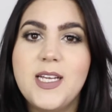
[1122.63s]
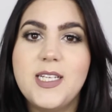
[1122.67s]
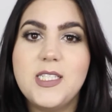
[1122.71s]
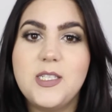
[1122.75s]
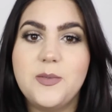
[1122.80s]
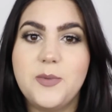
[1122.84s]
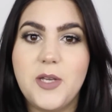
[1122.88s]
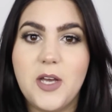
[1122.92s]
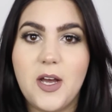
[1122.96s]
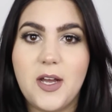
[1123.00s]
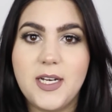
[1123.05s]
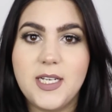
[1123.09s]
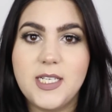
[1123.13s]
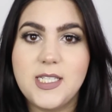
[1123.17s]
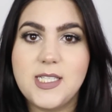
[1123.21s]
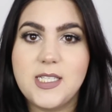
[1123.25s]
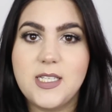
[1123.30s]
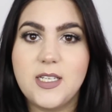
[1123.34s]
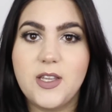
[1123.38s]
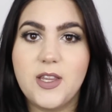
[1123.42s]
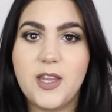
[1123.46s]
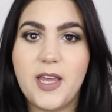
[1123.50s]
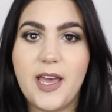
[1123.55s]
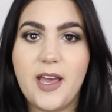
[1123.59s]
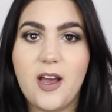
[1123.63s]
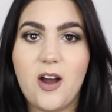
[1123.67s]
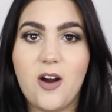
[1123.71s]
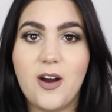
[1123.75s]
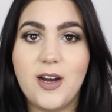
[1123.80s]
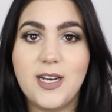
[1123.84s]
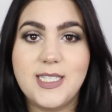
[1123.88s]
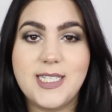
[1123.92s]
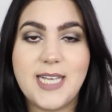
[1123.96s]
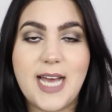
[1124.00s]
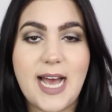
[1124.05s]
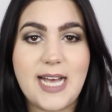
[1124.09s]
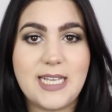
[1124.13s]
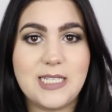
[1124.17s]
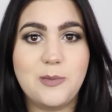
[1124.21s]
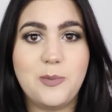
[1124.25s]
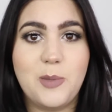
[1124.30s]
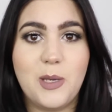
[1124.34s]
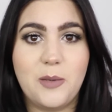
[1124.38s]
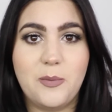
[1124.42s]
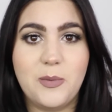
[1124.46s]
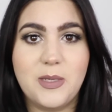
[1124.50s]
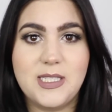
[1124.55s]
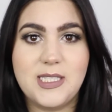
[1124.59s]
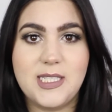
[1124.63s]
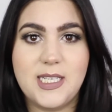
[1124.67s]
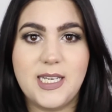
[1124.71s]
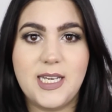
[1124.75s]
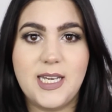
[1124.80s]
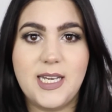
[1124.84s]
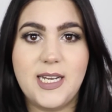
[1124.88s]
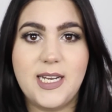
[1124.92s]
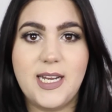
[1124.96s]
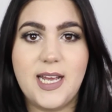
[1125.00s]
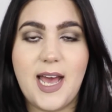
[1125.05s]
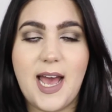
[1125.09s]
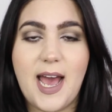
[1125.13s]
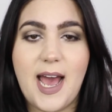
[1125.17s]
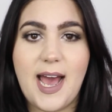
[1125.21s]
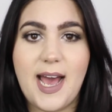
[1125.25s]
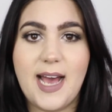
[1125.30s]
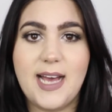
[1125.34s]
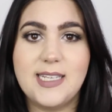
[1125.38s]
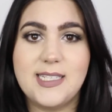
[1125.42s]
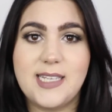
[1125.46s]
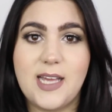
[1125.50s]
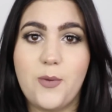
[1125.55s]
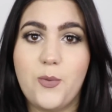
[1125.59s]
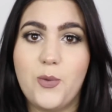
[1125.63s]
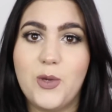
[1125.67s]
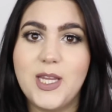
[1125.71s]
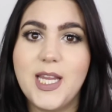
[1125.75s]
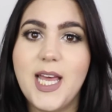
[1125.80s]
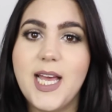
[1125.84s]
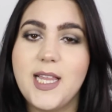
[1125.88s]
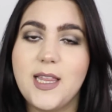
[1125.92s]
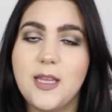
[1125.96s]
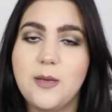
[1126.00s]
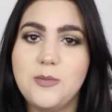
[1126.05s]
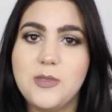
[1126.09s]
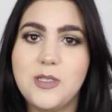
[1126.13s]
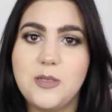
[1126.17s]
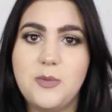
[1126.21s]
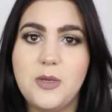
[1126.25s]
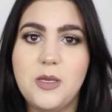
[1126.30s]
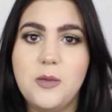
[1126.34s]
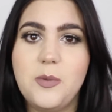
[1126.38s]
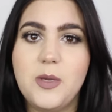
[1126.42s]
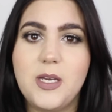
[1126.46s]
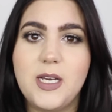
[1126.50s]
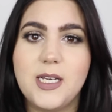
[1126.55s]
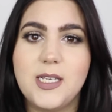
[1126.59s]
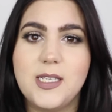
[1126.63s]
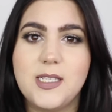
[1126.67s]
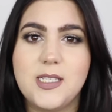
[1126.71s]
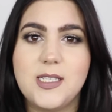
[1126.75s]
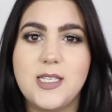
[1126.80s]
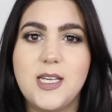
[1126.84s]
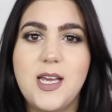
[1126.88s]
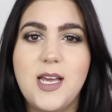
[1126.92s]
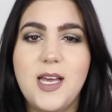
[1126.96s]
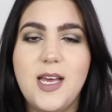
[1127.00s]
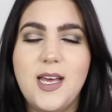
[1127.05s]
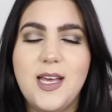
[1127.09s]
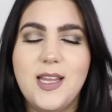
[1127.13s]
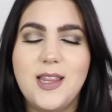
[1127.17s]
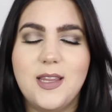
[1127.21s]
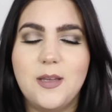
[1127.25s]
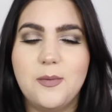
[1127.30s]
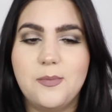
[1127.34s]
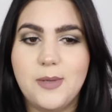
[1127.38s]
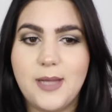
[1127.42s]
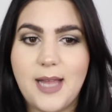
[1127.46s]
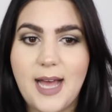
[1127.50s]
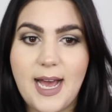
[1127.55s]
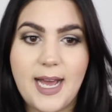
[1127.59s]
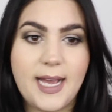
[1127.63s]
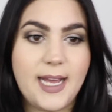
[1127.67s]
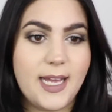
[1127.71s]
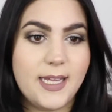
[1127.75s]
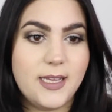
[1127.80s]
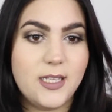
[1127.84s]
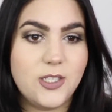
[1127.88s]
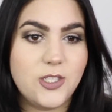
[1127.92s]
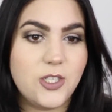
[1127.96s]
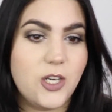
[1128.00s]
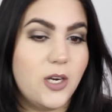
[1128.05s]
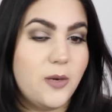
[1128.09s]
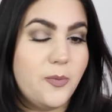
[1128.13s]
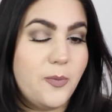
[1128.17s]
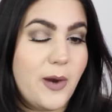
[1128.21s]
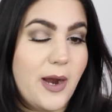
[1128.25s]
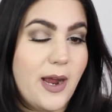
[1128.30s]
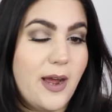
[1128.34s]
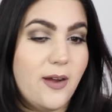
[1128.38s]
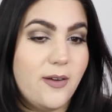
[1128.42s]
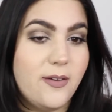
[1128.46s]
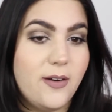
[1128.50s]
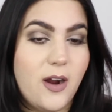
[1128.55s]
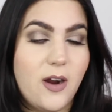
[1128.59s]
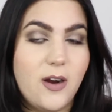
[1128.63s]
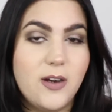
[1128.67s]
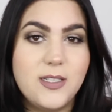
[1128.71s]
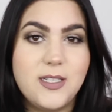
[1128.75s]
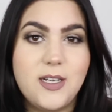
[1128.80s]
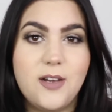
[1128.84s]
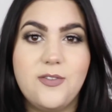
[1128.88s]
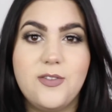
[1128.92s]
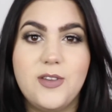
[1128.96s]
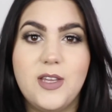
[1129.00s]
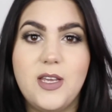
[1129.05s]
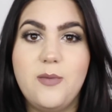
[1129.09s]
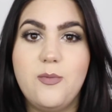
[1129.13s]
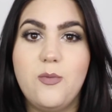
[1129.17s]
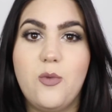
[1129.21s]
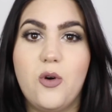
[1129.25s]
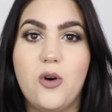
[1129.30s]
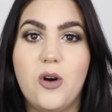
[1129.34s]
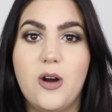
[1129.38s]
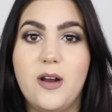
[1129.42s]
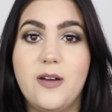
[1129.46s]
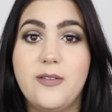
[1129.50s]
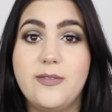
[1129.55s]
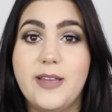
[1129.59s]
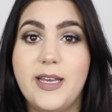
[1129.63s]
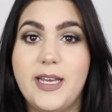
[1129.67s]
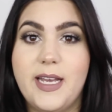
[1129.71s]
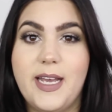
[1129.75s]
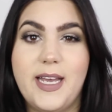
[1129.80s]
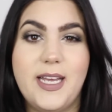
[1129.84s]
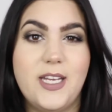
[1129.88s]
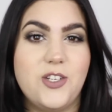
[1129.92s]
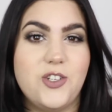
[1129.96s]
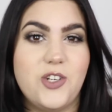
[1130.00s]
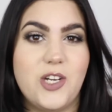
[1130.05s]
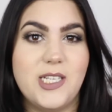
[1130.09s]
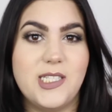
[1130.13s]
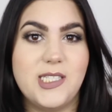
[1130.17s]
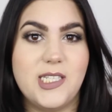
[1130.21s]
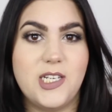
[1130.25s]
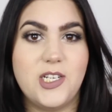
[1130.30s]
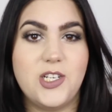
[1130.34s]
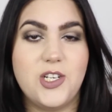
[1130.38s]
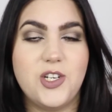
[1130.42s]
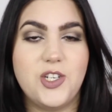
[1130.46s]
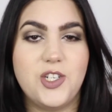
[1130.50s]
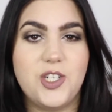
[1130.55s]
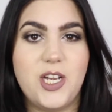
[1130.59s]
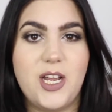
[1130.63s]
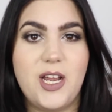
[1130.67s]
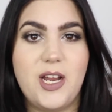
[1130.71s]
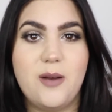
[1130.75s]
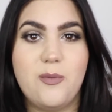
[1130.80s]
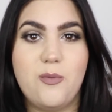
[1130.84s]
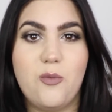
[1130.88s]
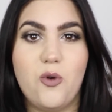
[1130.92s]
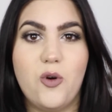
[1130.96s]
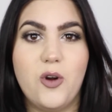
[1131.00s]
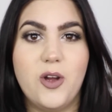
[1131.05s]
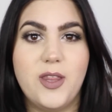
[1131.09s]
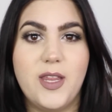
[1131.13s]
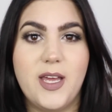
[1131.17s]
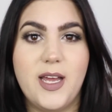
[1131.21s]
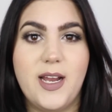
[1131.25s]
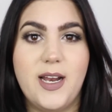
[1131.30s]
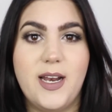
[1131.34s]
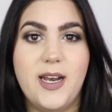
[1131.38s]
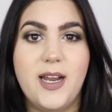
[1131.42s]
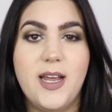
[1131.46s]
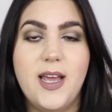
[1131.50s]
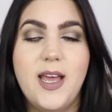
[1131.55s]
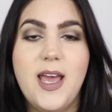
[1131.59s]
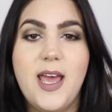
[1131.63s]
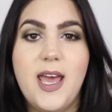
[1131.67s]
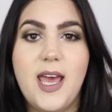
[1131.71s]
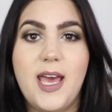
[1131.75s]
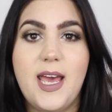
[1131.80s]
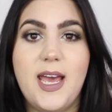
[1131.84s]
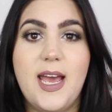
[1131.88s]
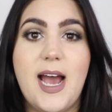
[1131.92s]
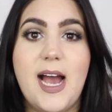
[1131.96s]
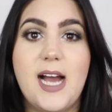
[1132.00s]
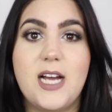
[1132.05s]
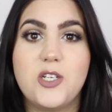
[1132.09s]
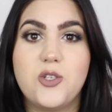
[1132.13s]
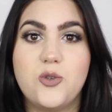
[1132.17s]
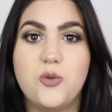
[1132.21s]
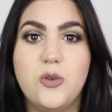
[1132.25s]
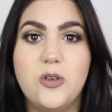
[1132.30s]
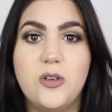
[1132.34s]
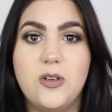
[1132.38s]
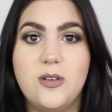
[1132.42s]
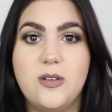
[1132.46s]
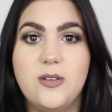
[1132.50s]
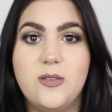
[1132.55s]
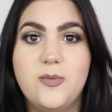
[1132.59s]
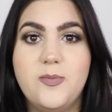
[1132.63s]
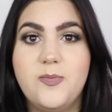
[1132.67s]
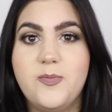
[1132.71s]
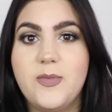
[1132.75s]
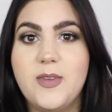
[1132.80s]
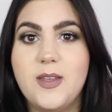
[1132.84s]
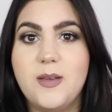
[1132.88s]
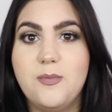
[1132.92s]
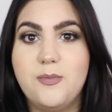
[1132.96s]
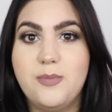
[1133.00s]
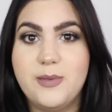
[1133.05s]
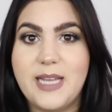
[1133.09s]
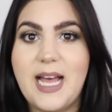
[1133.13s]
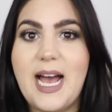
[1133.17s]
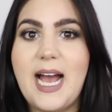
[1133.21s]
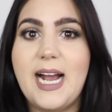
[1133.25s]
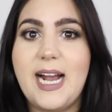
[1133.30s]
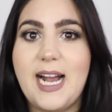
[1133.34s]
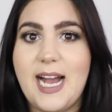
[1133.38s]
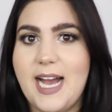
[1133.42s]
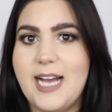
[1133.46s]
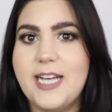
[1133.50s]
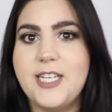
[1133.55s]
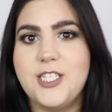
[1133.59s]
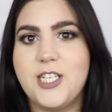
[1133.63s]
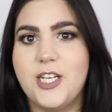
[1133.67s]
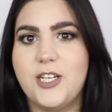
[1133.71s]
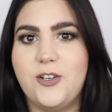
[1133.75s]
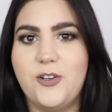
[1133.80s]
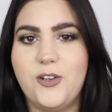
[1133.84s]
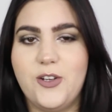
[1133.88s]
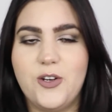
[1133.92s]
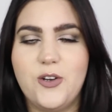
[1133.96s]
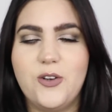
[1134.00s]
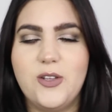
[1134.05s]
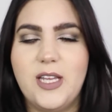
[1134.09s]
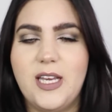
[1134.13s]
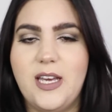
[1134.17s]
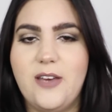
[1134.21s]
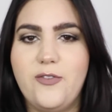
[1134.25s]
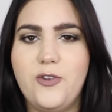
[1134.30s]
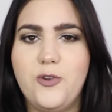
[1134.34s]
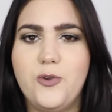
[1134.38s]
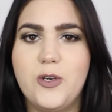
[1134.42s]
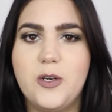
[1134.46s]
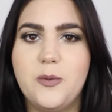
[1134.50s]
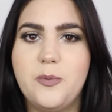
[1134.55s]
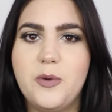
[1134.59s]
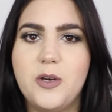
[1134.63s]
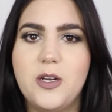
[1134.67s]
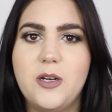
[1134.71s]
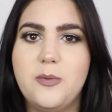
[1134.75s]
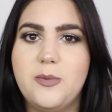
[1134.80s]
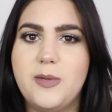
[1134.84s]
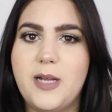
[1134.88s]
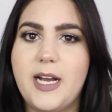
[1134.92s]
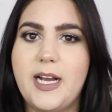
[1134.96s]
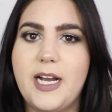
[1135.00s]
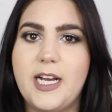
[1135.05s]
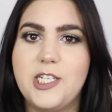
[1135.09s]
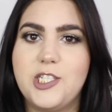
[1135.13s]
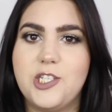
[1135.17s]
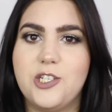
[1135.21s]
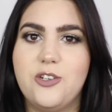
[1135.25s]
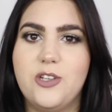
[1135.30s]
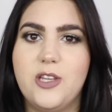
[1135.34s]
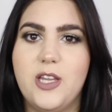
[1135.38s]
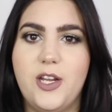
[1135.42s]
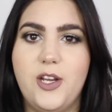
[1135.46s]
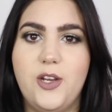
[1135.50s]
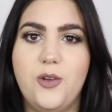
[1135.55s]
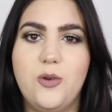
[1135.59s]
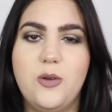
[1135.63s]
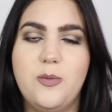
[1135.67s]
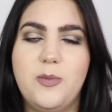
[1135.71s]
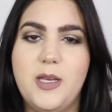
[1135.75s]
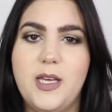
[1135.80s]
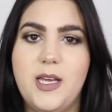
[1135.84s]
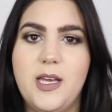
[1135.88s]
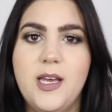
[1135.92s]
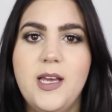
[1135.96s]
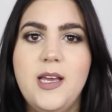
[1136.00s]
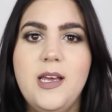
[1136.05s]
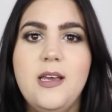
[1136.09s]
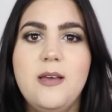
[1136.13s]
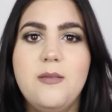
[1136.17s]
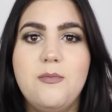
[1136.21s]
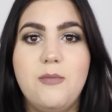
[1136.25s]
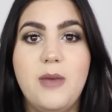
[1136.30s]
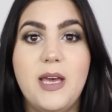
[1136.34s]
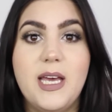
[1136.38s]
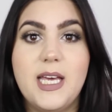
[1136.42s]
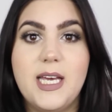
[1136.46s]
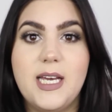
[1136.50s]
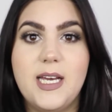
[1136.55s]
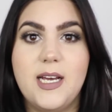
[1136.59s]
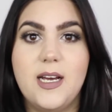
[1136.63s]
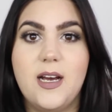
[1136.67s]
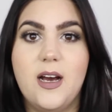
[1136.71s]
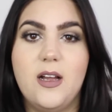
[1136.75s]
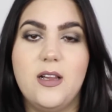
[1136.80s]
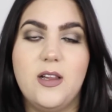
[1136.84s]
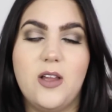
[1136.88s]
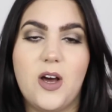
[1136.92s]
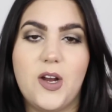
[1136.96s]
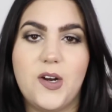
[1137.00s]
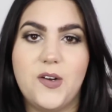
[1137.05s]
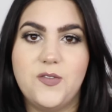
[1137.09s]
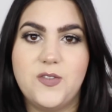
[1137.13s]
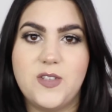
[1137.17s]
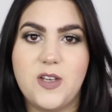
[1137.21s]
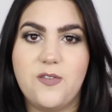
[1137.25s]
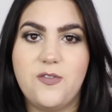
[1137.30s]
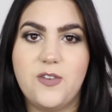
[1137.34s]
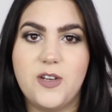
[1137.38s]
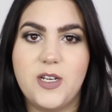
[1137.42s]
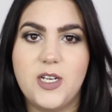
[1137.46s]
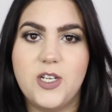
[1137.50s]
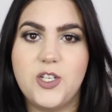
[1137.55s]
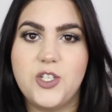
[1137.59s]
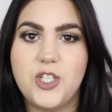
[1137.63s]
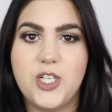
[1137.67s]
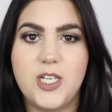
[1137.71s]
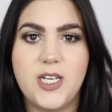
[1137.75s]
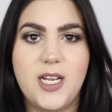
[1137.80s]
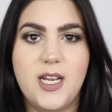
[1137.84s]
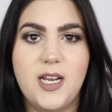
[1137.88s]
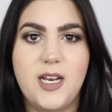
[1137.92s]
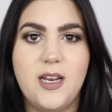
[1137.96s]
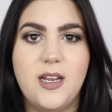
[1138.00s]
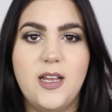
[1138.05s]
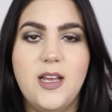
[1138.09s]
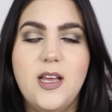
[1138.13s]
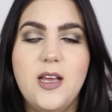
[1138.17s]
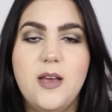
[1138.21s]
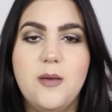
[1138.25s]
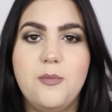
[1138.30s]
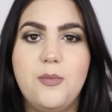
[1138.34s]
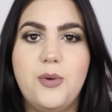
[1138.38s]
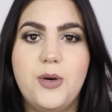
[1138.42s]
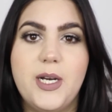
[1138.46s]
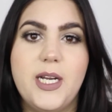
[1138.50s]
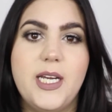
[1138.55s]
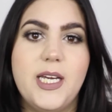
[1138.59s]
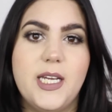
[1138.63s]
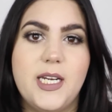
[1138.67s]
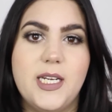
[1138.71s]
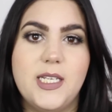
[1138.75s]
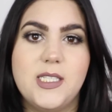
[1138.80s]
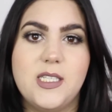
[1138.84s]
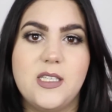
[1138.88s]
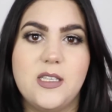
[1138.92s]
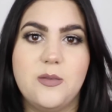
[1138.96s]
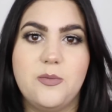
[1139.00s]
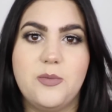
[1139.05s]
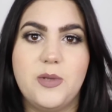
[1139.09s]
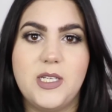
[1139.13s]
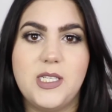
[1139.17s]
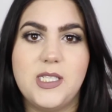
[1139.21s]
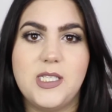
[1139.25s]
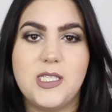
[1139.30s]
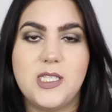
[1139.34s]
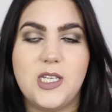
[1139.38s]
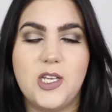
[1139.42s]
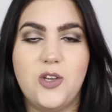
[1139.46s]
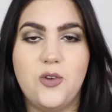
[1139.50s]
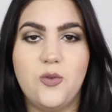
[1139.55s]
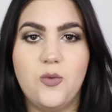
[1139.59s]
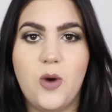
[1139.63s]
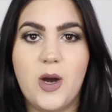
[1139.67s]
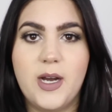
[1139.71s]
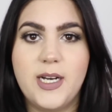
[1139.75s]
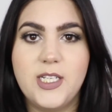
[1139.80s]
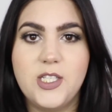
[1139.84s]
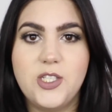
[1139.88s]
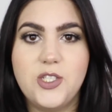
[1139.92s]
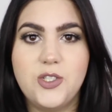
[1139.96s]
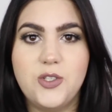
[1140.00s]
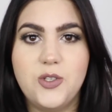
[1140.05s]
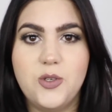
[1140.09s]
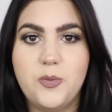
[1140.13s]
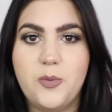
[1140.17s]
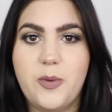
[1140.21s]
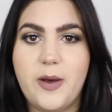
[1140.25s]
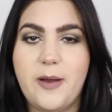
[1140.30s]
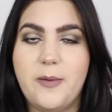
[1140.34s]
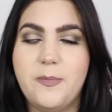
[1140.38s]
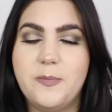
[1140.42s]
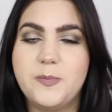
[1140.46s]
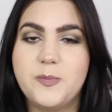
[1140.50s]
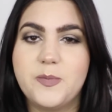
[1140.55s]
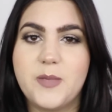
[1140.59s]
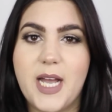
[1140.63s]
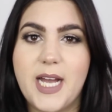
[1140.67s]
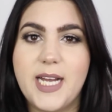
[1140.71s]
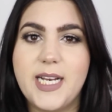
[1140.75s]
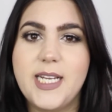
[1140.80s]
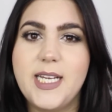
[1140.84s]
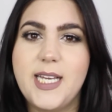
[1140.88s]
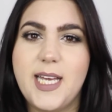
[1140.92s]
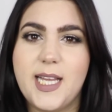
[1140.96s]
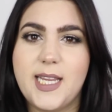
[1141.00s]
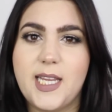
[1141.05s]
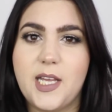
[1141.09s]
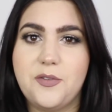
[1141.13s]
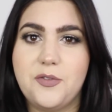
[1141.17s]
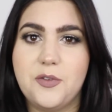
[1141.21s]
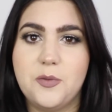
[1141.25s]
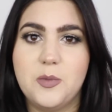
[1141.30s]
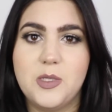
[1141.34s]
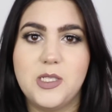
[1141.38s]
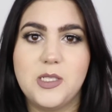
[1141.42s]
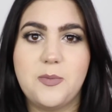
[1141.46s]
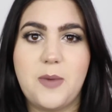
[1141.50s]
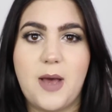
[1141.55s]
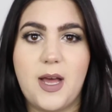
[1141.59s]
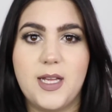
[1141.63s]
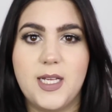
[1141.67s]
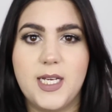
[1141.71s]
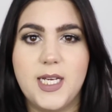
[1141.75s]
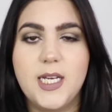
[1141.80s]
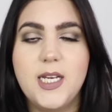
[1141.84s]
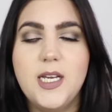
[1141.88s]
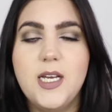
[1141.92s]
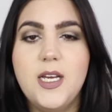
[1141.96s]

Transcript: To be honest, they aren't as pigmented as I would like them to be because the black and the dark brown are definitely more of like a transition shade more than a actual black eyeshadow. You know, like if you were to put a black eyeshadow, then you would be making a lot of definition and putting it into the places that you wanted to, but I didn't get that from this palette.